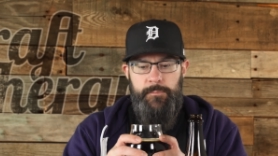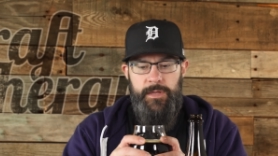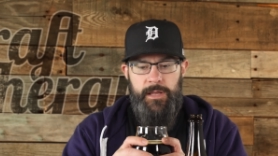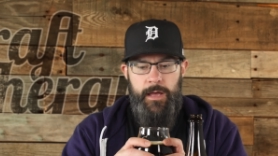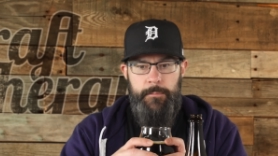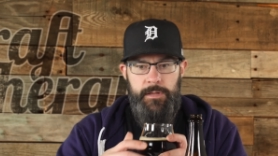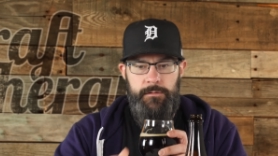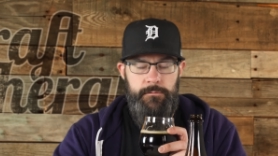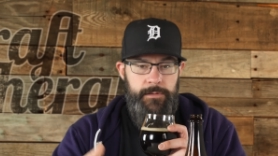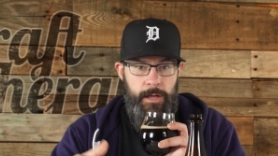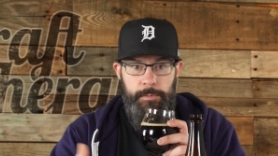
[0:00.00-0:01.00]
leave me a
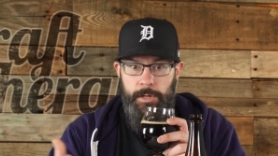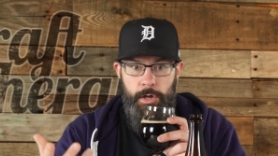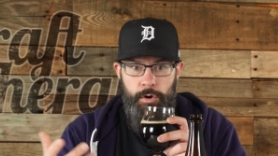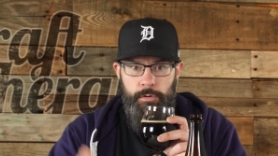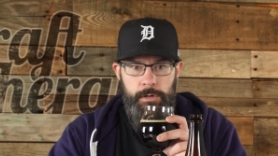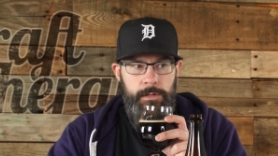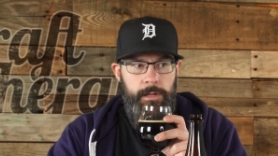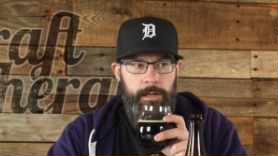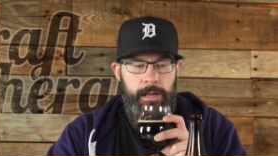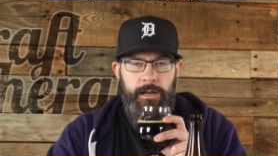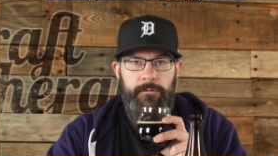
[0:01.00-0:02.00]
comment down below
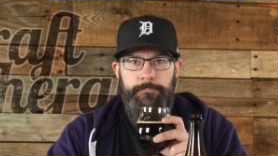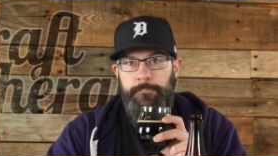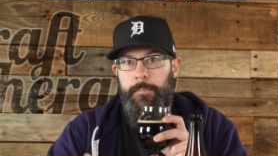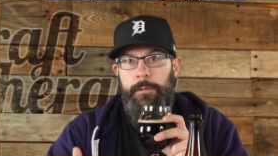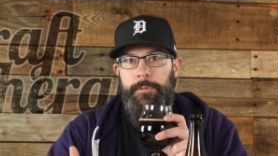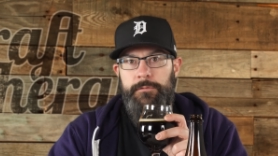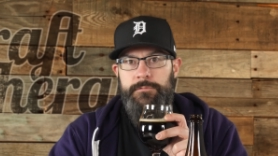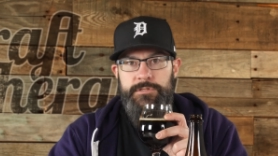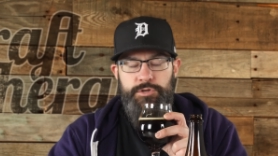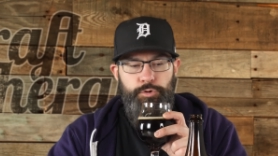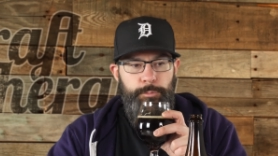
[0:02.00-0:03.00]
and kind of maybe
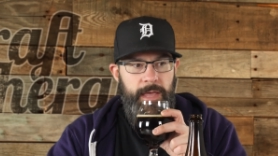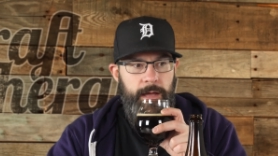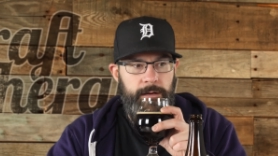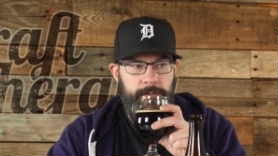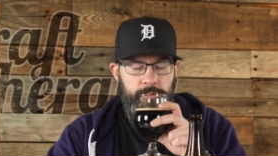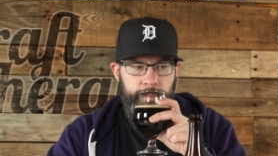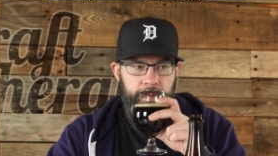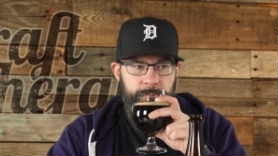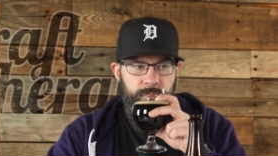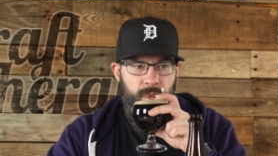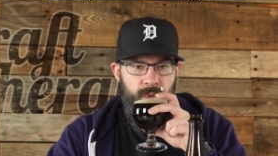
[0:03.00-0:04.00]
school me on it a little bit.